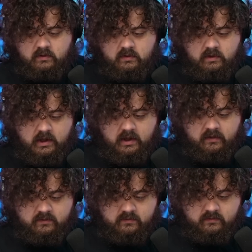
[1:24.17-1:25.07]
Yeah.
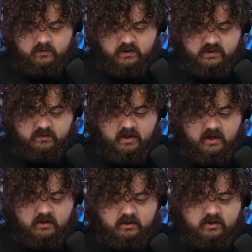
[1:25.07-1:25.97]
Except
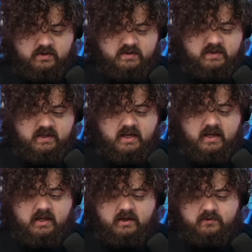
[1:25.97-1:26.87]
hotter because it's a guy.